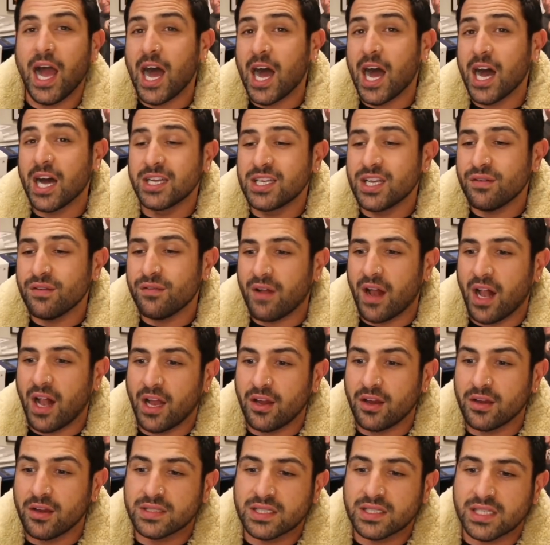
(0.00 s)

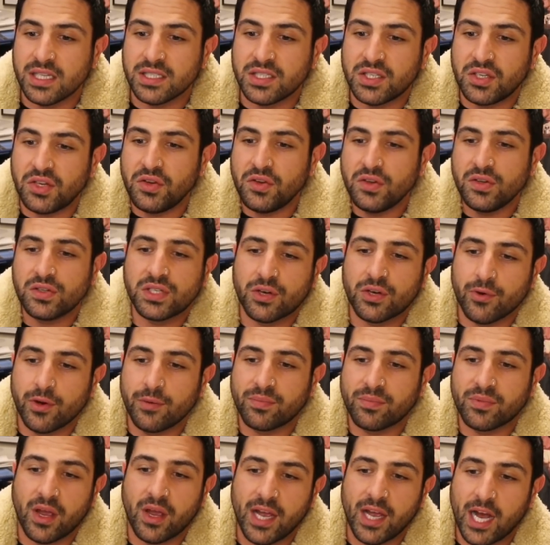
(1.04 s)
undervalued, sees huge
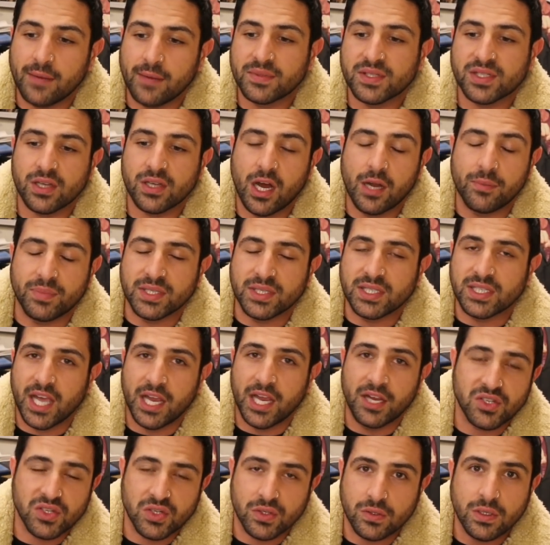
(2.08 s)
crypto upside
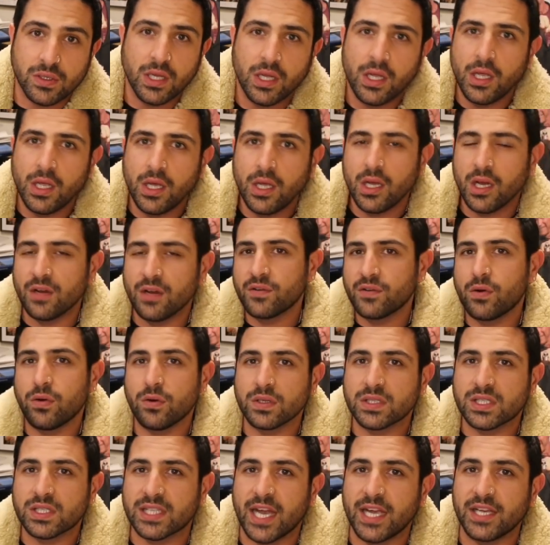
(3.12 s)
potential. Of
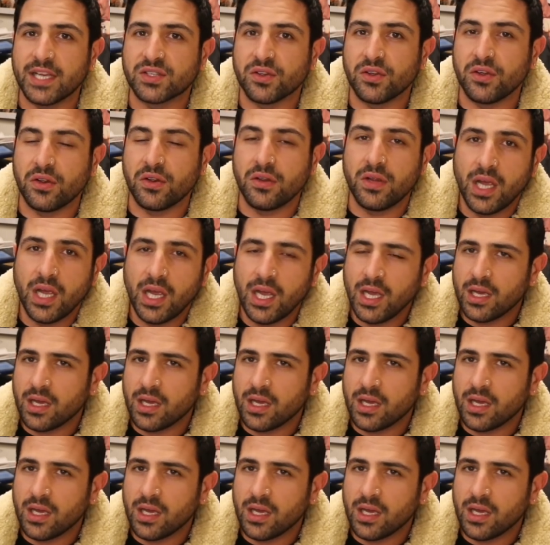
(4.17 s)
course they do.